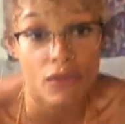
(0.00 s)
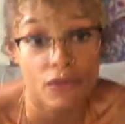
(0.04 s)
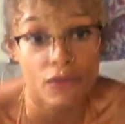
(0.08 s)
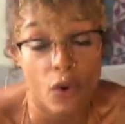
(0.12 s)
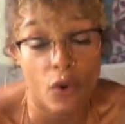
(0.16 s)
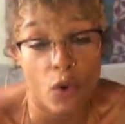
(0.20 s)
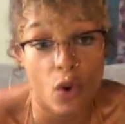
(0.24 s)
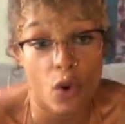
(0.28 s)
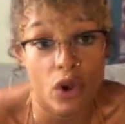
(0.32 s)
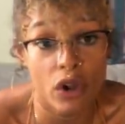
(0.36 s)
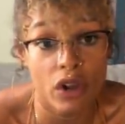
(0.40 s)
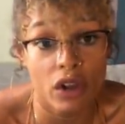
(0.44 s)

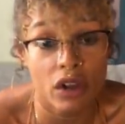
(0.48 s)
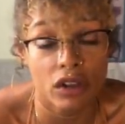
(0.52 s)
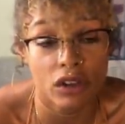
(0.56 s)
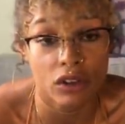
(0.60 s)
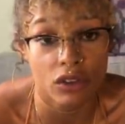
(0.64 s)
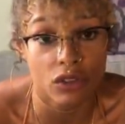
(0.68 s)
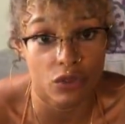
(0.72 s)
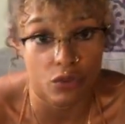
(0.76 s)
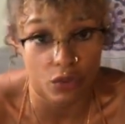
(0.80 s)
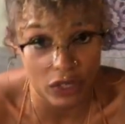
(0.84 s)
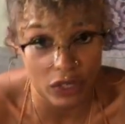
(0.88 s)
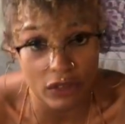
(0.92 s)
for
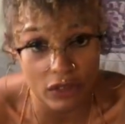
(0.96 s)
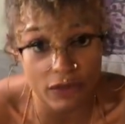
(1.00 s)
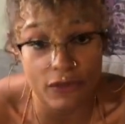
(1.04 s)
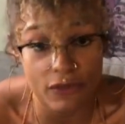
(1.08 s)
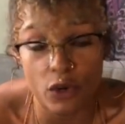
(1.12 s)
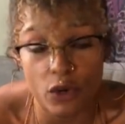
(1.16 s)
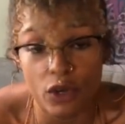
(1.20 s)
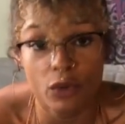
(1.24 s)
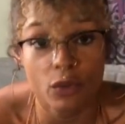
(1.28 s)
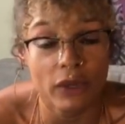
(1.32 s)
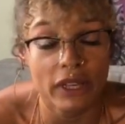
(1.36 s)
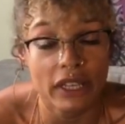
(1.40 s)
3 to
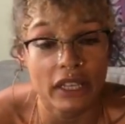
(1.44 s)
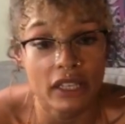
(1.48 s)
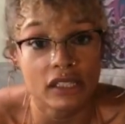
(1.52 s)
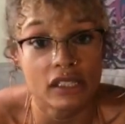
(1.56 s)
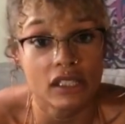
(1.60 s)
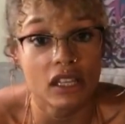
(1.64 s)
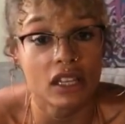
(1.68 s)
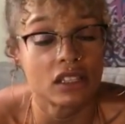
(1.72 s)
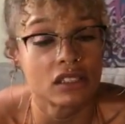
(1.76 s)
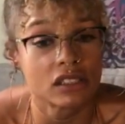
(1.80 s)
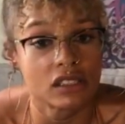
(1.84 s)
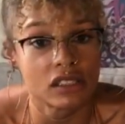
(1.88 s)
4 weeks
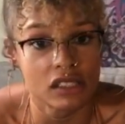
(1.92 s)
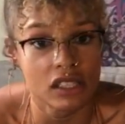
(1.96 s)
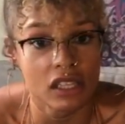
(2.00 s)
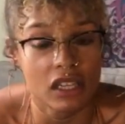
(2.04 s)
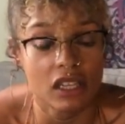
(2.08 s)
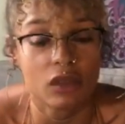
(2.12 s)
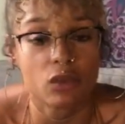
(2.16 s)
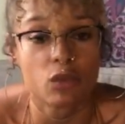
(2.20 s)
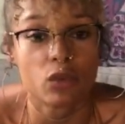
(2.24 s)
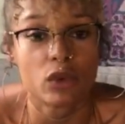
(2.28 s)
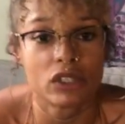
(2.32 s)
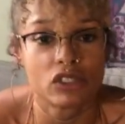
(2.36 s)
and
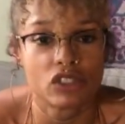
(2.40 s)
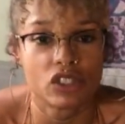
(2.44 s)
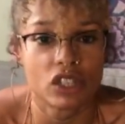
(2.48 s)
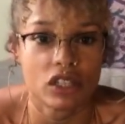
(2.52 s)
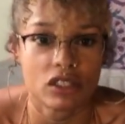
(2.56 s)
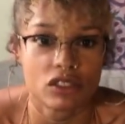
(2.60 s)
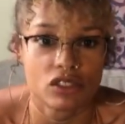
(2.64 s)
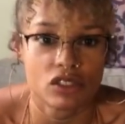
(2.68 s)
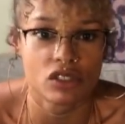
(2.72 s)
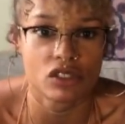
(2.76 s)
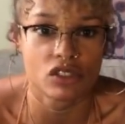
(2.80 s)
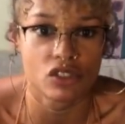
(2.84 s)
see what
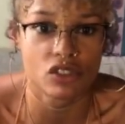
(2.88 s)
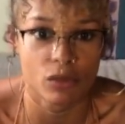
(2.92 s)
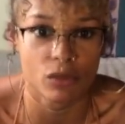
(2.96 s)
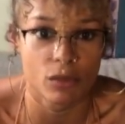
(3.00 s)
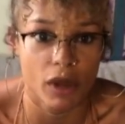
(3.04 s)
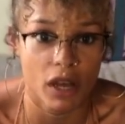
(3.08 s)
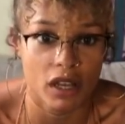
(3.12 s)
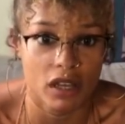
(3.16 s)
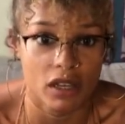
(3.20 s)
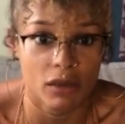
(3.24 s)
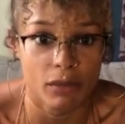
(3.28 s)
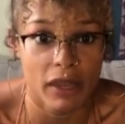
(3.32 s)
changes your
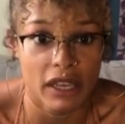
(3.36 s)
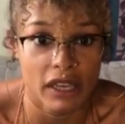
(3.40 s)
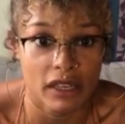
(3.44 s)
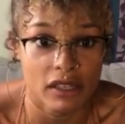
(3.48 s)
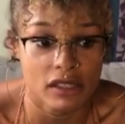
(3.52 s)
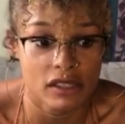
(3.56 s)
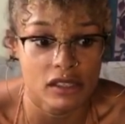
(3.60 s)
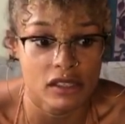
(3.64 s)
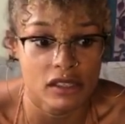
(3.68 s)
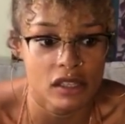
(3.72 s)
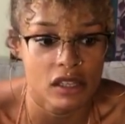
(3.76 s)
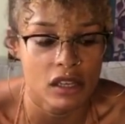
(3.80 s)
body
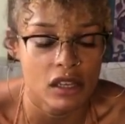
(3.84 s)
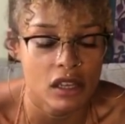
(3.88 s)
makes.